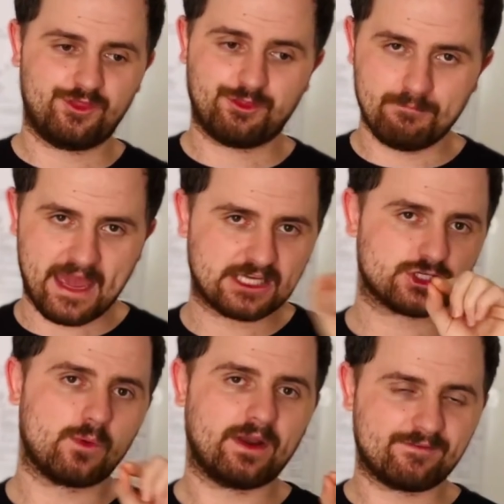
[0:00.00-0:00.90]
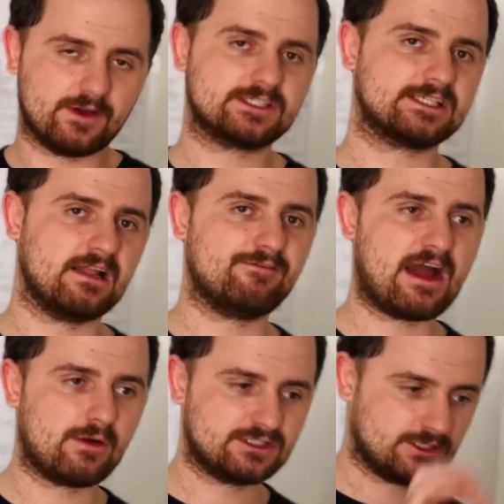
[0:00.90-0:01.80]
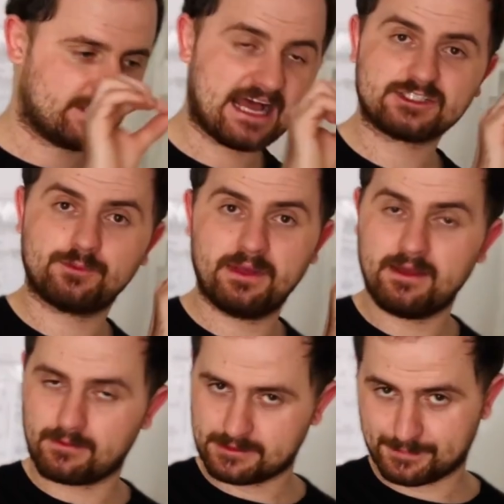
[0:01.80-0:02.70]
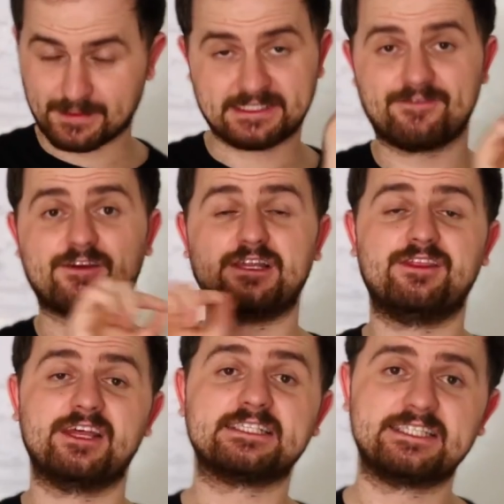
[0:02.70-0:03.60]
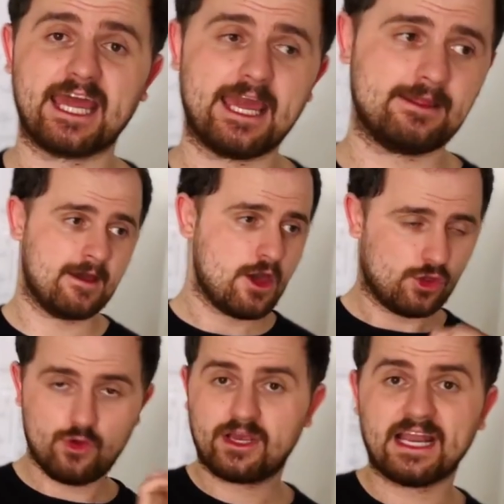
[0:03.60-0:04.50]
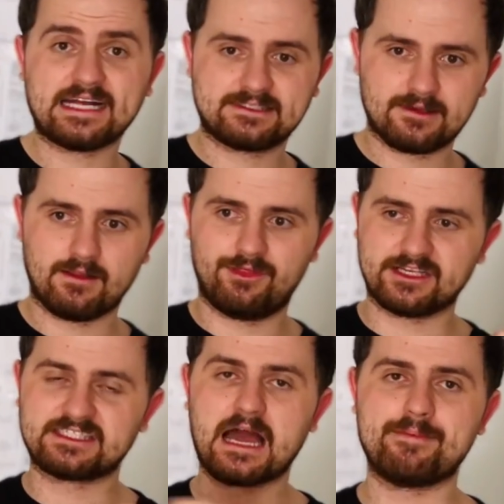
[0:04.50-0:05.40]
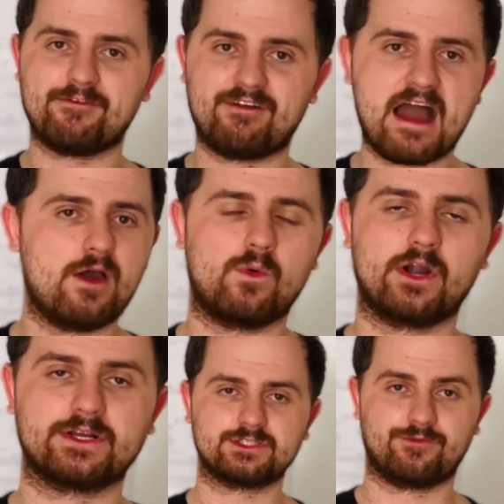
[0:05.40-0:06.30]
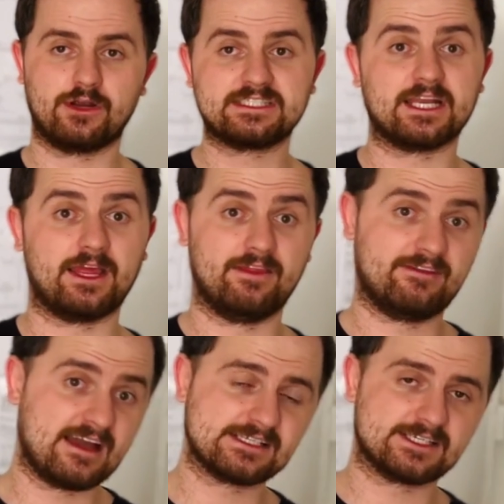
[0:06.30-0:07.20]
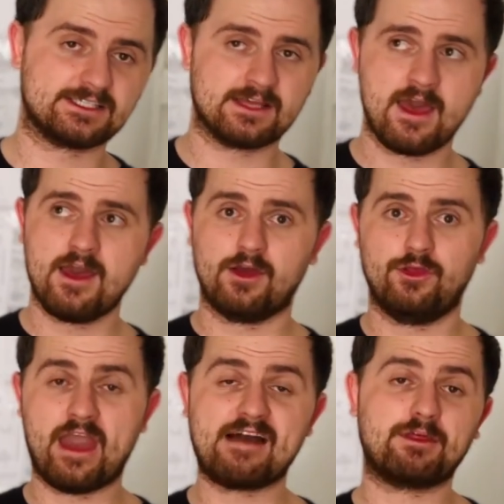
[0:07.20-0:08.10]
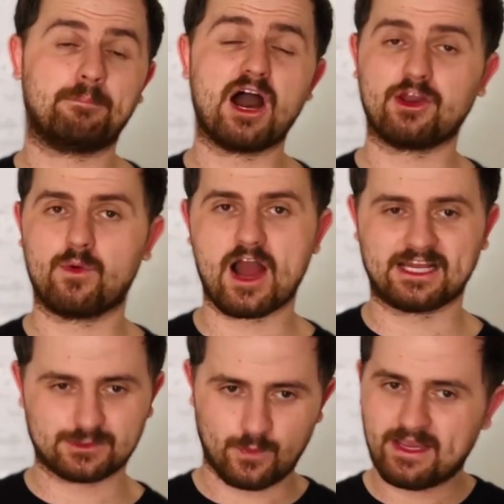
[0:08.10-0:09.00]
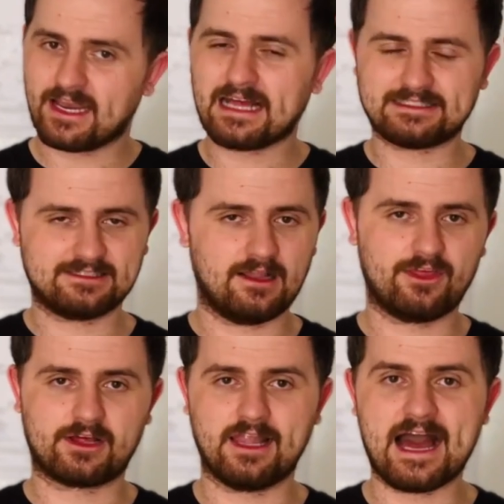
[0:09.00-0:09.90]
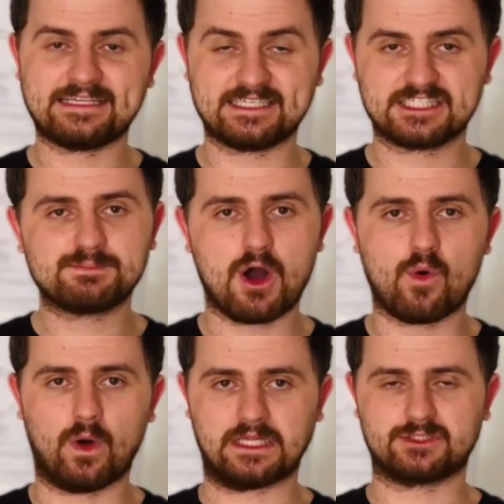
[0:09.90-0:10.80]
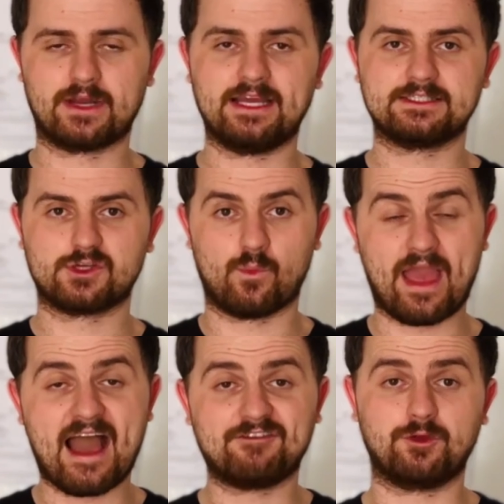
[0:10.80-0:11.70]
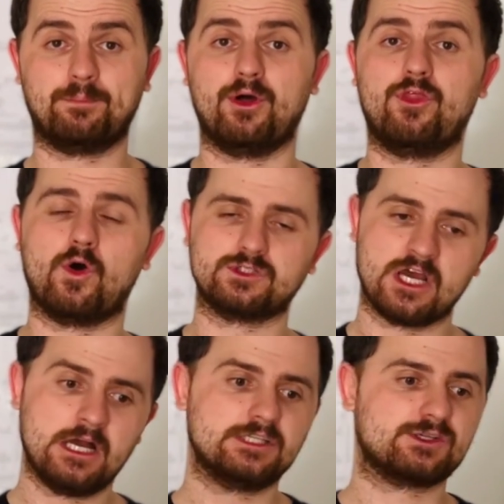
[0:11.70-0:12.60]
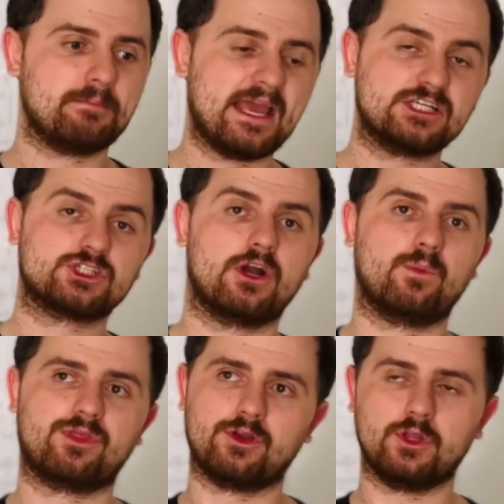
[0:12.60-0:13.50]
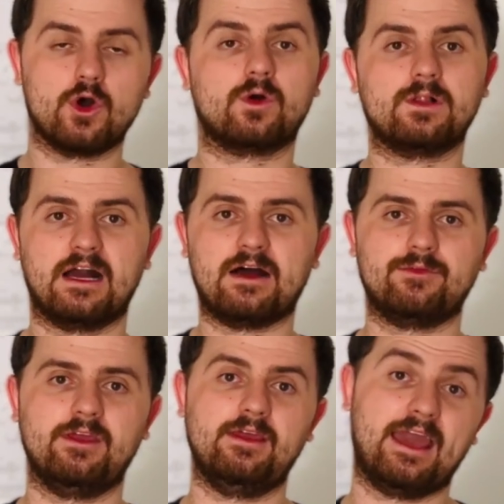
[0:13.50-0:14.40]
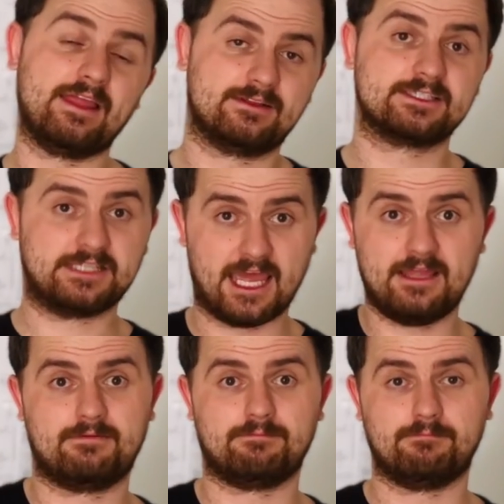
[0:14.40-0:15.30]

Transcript: make sure whenever you're selling fireworks, it has to be specifically this date. You cannot sell this type of fireworks. For instance, in Texas, yeah, the bottle rockets, we cannot sell the classic small ones, right? So we have to put those. So make sure with your local county and state,